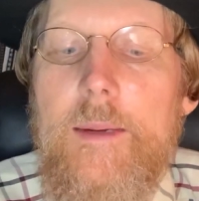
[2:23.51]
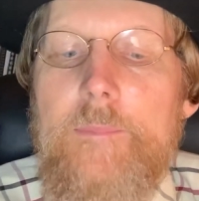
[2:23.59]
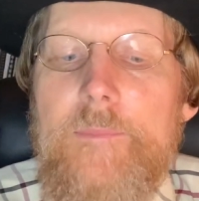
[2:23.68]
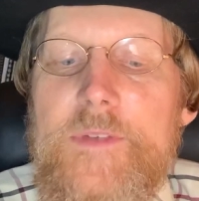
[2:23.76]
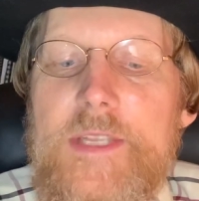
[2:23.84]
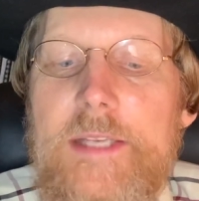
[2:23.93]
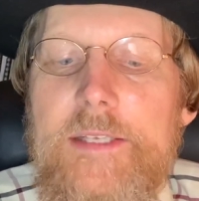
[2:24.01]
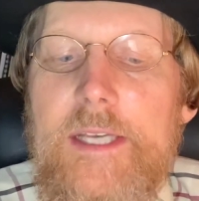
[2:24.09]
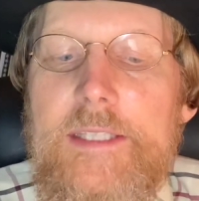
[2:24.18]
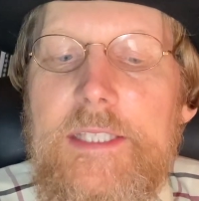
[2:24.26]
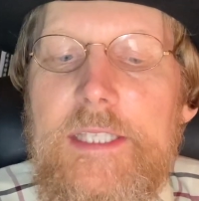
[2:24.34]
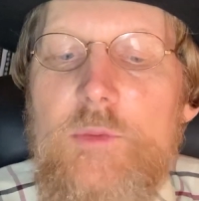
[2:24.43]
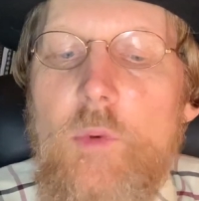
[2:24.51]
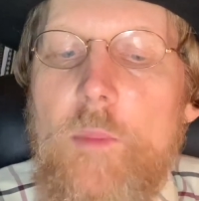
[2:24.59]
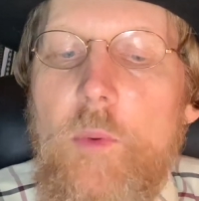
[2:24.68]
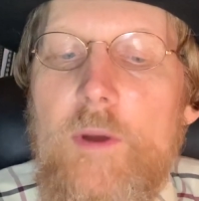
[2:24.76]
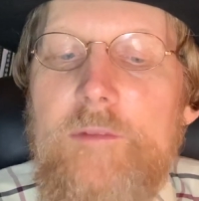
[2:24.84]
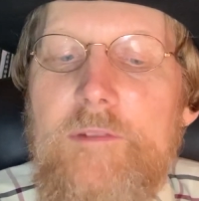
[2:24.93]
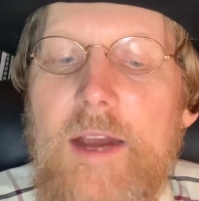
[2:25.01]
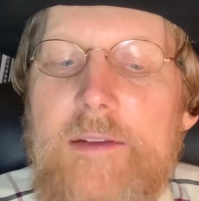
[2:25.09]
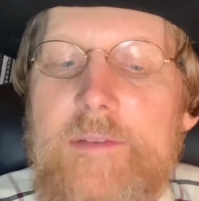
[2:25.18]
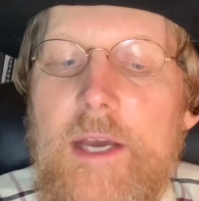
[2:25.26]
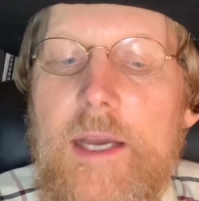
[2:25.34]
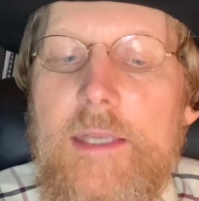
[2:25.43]
Sandusky's
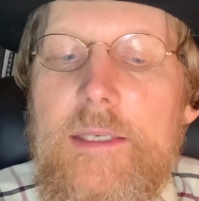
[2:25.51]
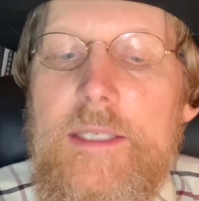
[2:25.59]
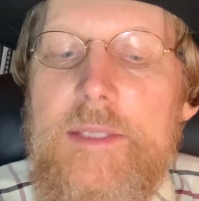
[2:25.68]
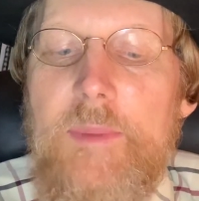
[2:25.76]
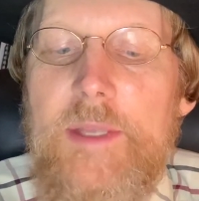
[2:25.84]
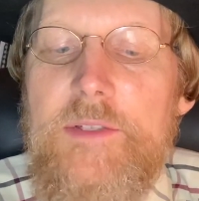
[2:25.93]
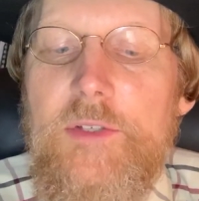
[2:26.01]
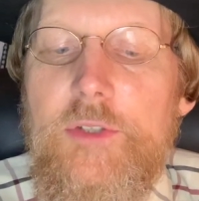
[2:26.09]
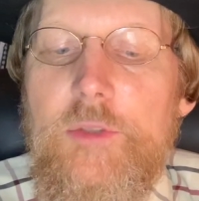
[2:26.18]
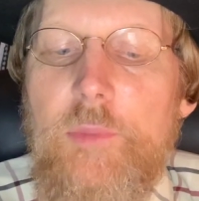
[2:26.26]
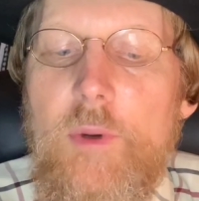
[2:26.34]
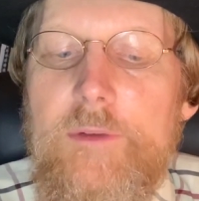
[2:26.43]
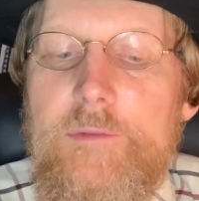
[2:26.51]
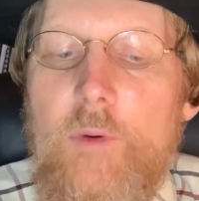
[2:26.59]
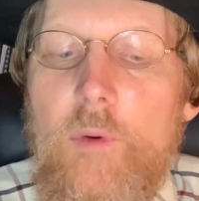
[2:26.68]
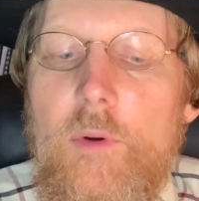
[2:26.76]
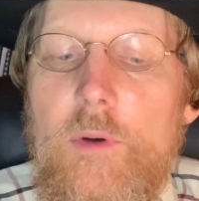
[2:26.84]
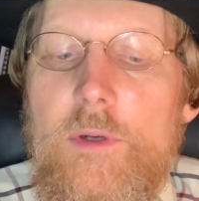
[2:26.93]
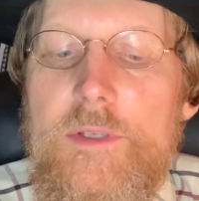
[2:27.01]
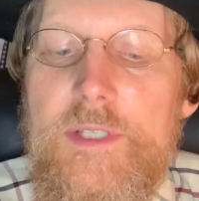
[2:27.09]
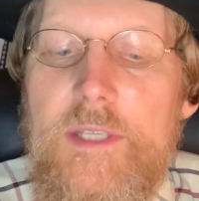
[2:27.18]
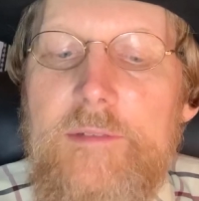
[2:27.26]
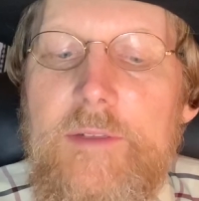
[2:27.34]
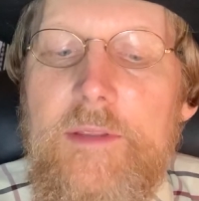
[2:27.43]
1.59, Spencer 2.4,
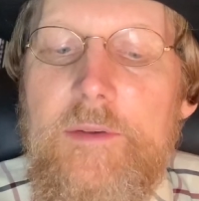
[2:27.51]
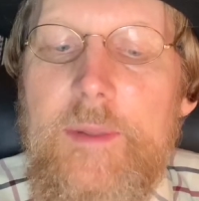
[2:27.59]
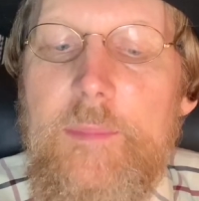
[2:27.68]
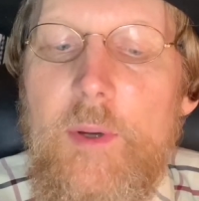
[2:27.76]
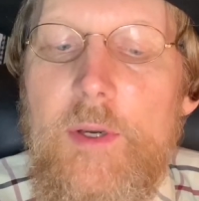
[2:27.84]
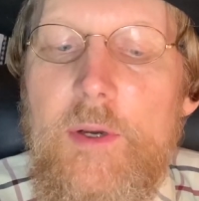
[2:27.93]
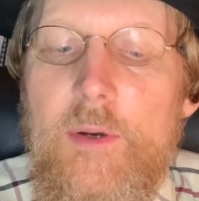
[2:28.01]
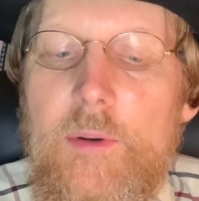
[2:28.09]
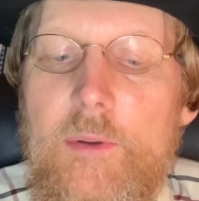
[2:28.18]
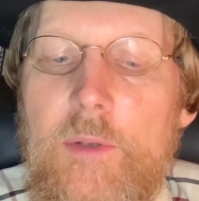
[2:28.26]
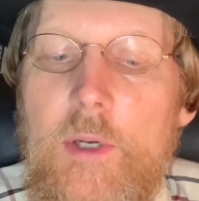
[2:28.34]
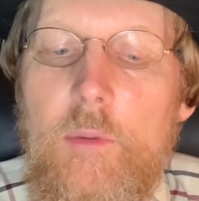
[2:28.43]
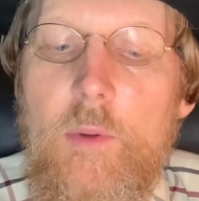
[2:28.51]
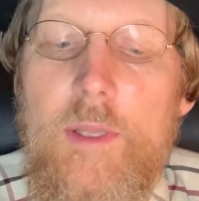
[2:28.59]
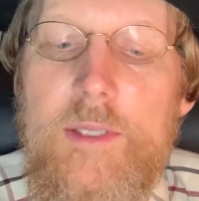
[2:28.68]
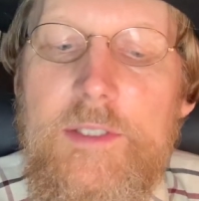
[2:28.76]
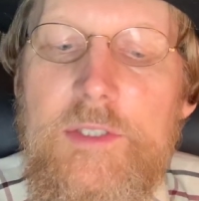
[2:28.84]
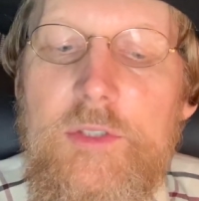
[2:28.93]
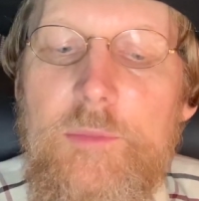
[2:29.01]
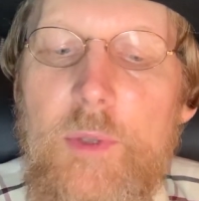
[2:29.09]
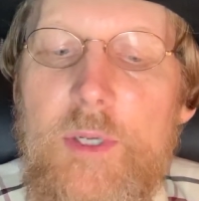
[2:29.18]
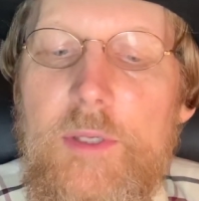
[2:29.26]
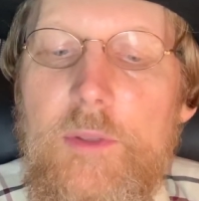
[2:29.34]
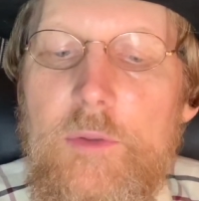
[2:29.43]
Sullivan 3.0, Wellington
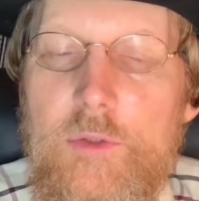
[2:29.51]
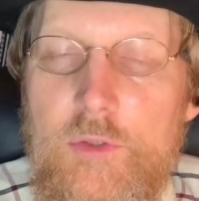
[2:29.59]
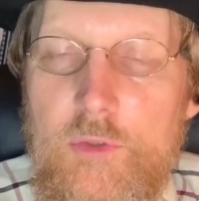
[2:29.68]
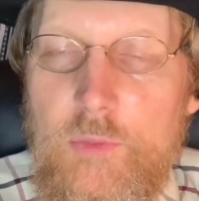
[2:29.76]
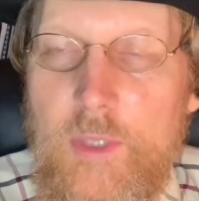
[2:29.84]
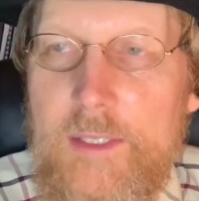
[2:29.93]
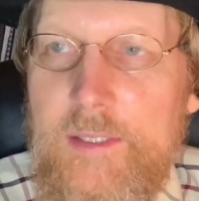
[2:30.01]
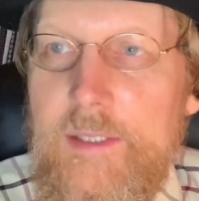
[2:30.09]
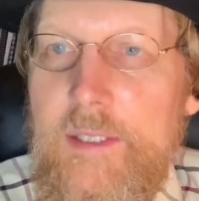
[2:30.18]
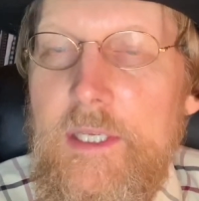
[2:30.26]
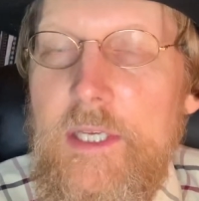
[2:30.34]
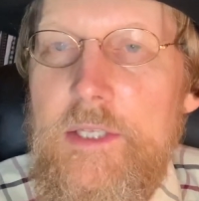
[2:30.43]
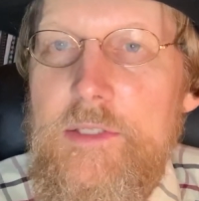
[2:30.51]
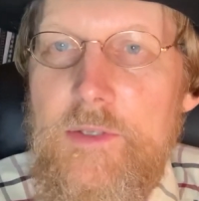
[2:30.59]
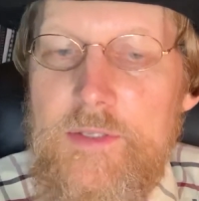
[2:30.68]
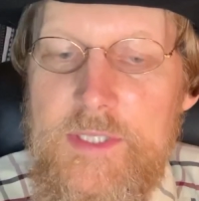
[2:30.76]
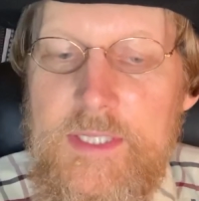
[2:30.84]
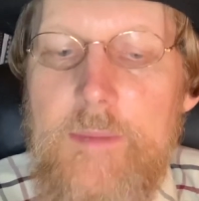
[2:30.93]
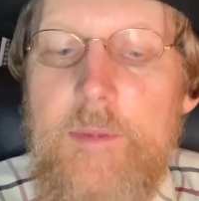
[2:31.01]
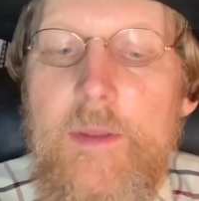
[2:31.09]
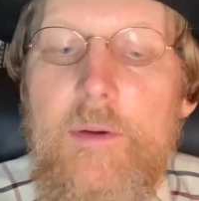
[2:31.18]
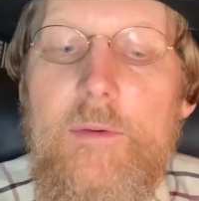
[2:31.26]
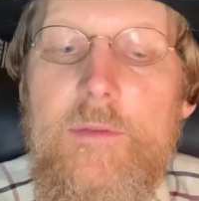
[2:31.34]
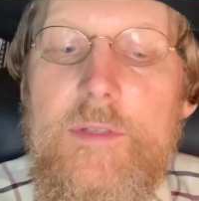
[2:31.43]
2.21. So some of
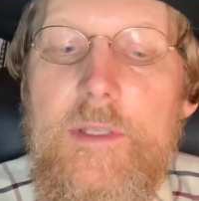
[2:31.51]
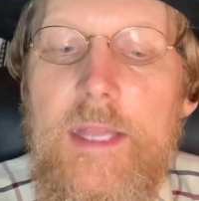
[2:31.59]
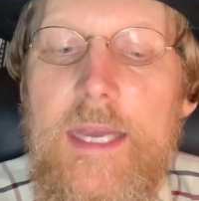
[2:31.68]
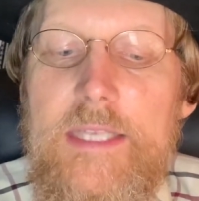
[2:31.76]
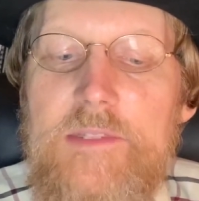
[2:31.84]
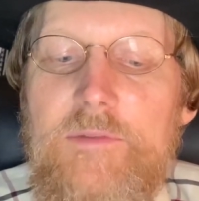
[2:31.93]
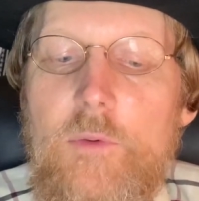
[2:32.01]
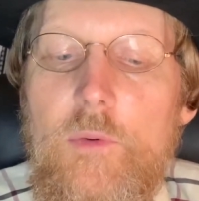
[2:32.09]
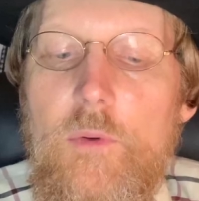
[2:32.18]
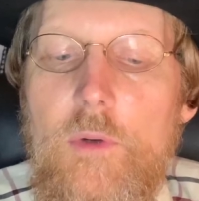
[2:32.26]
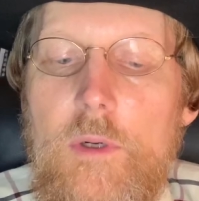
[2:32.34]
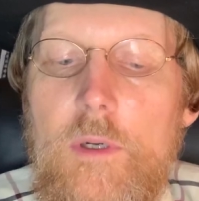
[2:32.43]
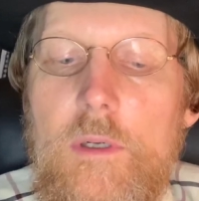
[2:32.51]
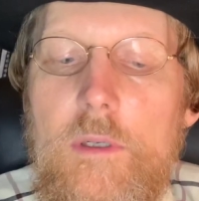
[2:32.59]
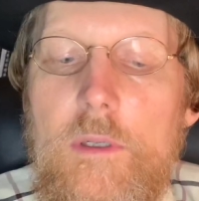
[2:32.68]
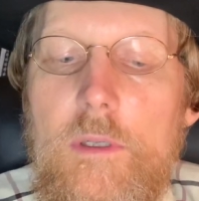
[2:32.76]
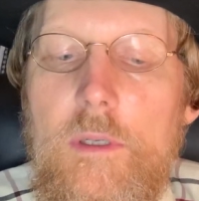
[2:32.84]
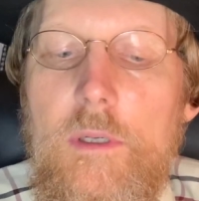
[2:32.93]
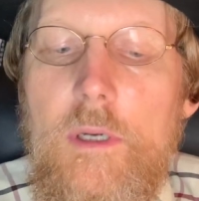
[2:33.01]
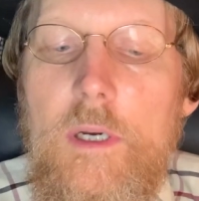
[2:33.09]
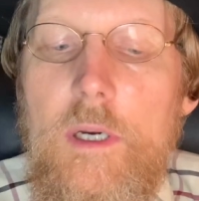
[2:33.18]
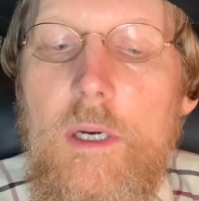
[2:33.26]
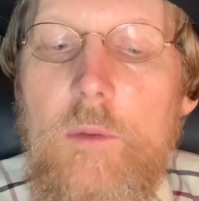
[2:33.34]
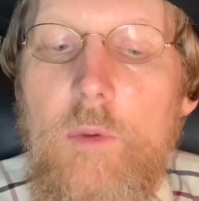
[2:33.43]
those last
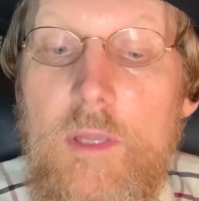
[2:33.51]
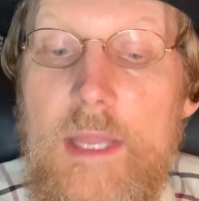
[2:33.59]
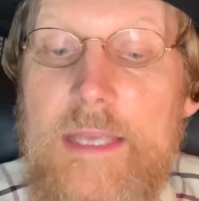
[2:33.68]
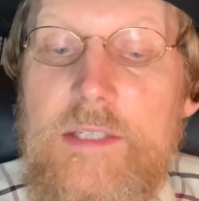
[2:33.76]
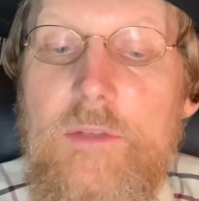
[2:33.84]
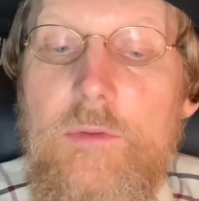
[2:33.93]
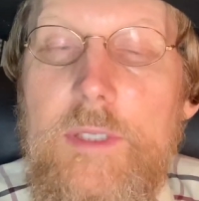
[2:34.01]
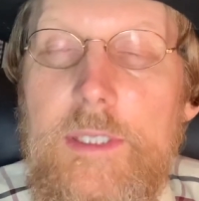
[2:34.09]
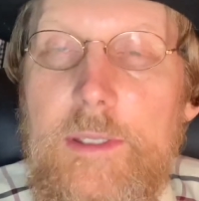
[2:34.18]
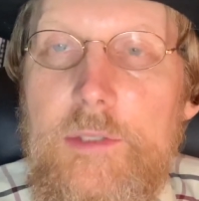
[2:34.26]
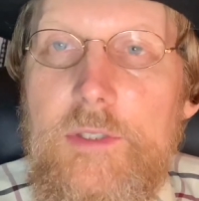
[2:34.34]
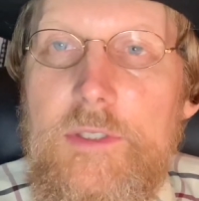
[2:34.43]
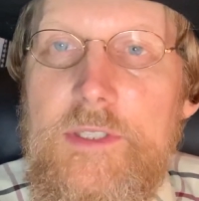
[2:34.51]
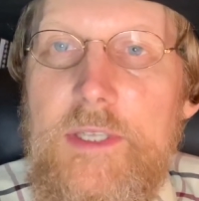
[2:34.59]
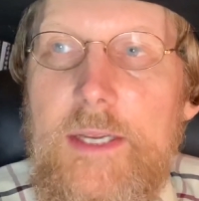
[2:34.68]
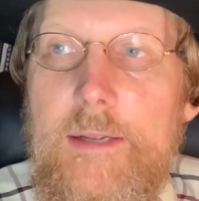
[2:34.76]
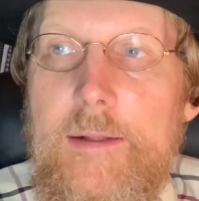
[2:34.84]
three, I should say,